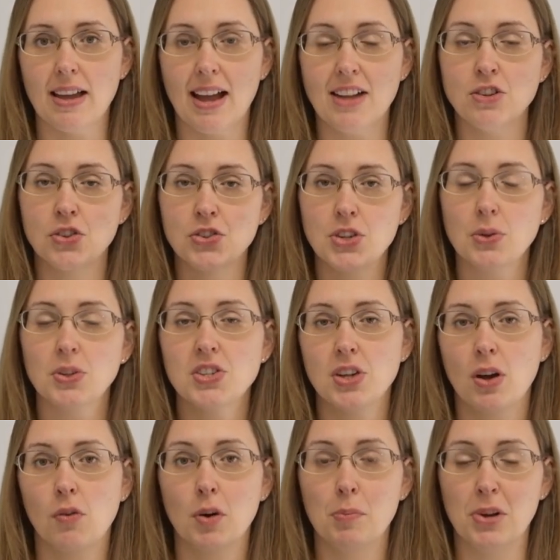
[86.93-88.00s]
And you'll do this
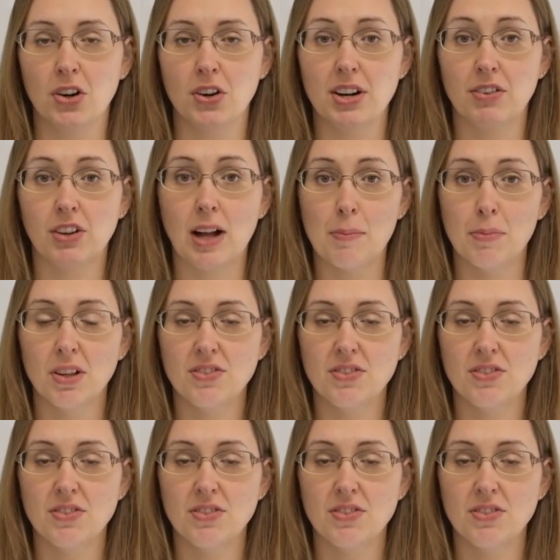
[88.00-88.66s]
over a period of a couple